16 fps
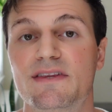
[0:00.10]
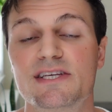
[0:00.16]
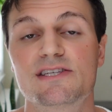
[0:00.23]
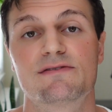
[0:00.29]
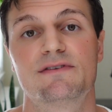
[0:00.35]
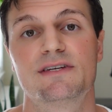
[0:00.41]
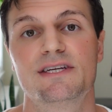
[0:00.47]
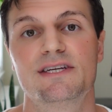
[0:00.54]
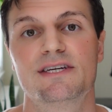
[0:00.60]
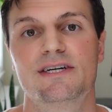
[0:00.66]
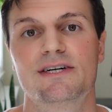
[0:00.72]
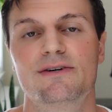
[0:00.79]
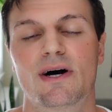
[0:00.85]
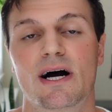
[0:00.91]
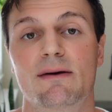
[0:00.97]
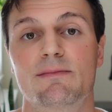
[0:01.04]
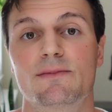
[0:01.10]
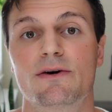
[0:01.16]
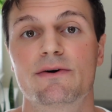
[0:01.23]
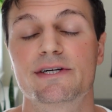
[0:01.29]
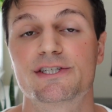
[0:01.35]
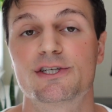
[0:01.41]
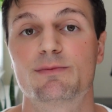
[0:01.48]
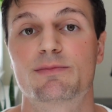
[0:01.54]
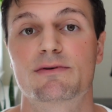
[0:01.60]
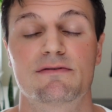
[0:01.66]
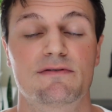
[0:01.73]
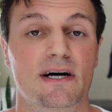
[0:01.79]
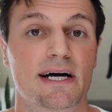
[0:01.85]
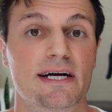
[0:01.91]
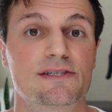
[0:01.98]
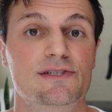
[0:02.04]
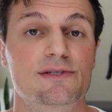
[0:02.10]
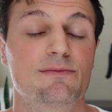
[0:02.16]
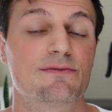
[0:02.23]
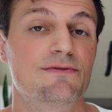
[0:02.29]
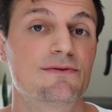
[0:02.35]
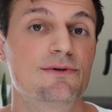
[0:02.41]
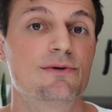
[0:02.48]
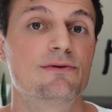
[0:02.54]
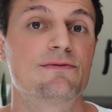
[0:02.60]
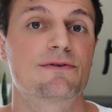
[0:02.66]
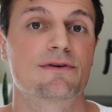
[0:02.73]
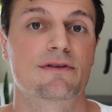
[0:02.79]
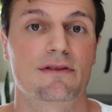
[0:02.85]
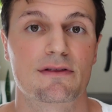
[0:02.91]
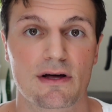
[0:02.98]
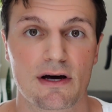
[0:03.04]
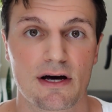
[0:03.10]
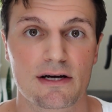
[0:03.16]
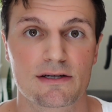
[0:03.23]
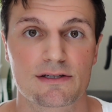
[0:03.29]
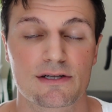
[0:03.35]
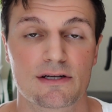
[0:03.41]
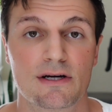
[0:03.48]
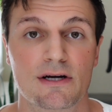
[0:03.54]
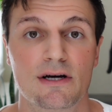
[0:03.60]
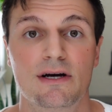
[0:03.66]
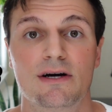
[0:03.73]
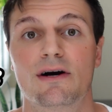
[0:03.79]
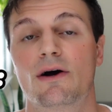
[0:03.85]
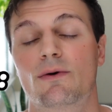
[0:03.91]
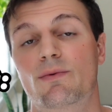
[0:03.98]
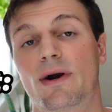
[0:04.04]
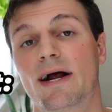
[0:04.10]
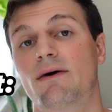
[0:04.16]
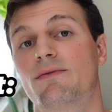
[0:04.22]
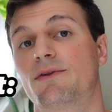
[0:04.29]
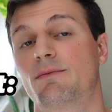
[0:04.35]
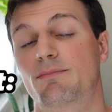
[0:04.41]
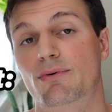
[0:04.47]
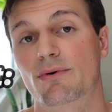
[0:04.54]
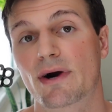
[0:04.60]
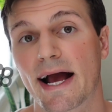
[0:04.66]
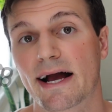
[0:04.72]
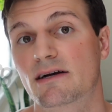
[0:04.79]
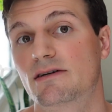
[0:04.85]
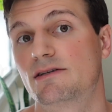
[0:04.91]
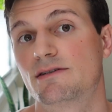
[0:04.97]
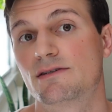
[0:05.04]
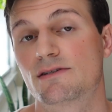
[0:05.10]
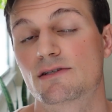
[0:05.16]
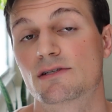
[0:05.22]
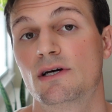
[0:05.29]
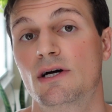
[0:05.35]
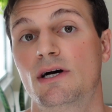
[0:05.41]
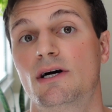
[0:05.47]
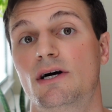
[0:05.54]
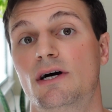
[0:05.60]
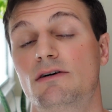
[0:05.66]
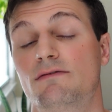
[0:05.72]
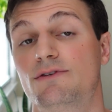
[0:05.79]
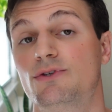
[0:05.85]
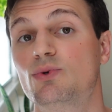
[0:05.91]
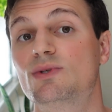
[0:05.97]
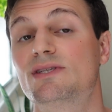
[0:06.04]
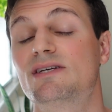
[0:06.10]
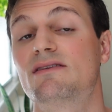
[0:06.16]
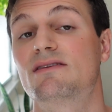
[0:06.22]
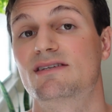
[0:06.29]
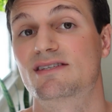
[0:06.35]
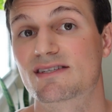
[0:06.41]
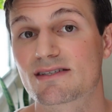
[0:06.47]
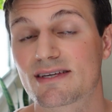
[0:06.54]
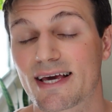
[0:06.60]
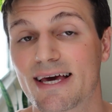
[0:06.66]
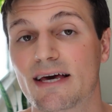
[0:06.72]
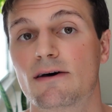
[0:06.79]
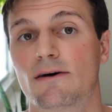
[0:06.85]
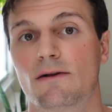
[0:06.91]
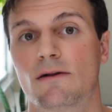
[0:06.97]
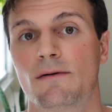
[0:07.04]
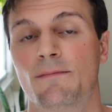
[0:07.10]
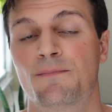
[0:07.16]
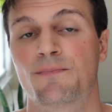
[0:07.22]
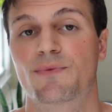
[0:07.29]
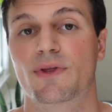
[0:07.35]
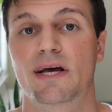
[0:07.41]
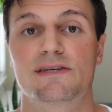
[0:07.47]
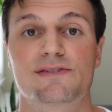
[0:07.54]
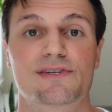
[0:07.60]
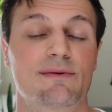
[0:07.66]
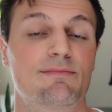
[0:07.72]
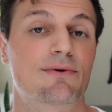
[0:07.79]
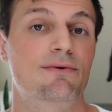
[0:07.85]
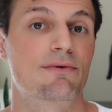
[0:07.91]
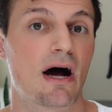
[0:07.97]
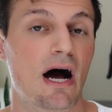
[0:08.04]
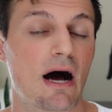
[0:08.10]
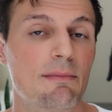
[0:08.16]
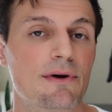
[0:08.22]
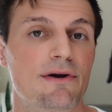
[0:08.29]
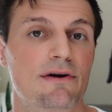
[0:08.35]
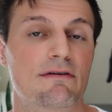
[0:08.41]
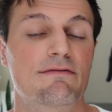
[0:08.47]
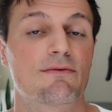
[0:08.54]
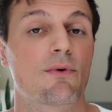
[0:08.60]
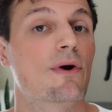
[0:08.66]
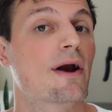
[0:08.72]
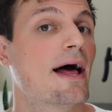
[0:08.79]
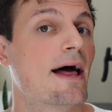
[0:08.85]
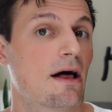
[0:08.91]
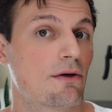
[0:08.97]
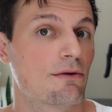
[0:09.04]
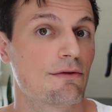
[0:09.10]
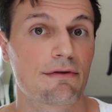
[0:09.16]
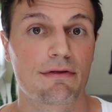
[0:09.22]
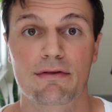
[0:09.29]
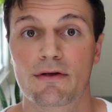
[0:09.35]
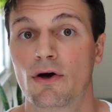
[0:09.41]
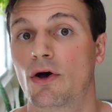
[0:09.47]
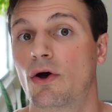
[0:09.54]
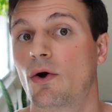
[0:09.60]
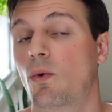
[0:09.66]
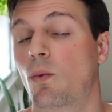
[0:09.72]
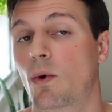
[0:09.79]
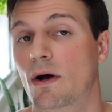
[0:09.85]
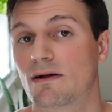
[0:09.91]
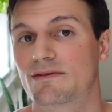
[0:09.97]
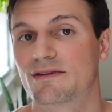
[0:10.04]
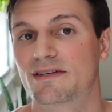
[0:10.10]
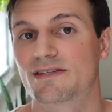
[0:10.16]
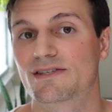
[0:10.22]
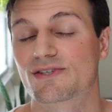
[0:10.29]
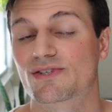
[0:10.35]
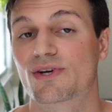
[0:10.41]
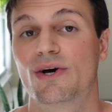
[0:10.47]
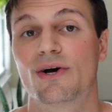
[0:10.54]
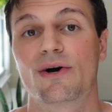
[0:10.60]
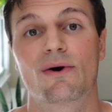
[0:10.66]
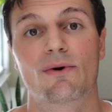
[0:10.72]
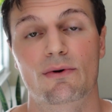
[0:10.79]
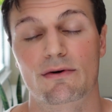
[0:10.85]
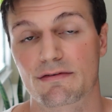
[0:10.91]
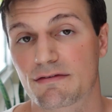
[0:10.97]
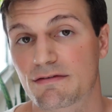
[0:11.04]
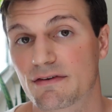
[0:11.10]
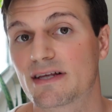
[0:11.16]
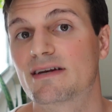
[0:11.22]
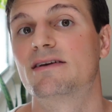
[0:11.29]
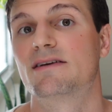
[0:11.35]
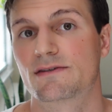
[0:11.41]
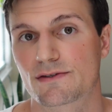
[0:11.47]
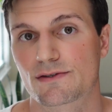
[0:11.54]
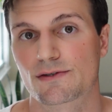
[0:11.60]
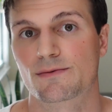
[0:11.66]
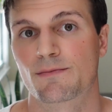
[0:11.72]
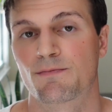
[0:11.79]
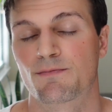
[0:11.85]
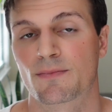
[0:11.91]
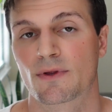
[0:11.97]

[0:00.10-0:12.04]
this video, I'm going to provide some food for thought around the practice of using the scale as a barometer for health, wellness, or fitness.